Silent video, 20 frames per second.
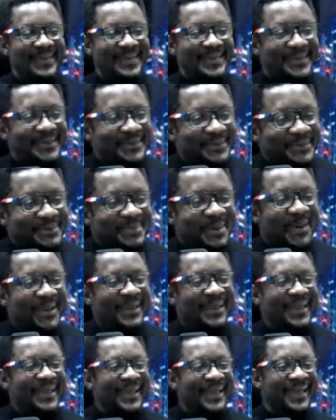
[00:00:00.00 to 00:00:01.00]
Good
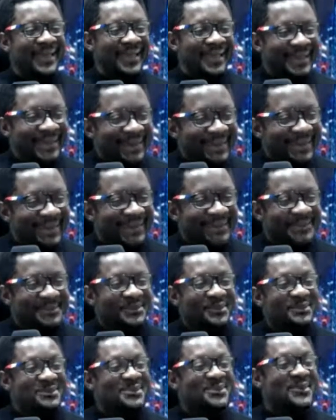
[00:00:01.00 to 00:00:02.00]
morning. You
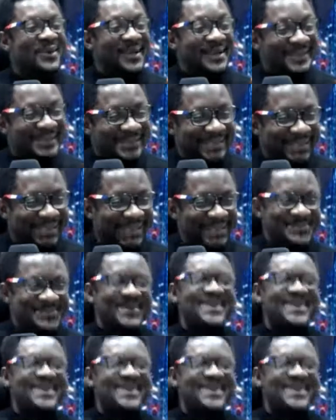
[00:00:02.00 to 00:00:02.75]
two go and sleep.